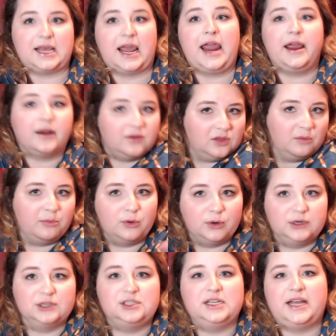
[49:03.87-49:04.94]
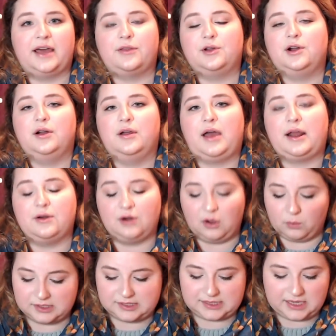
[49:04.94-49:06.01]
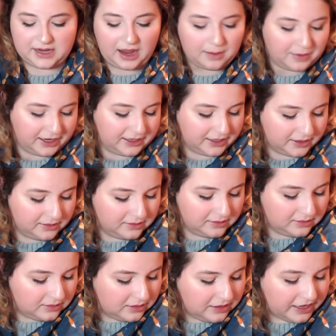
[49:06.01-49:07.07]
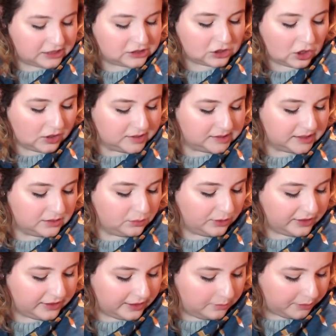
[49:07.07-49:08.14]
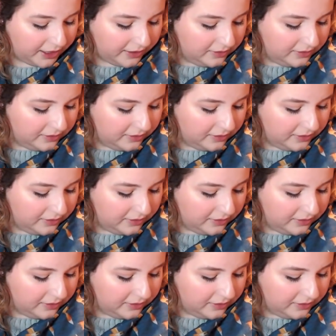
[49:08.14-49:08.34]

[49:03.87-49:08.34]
and the border together. I don't know, we'll see. I might get exhausted with it, but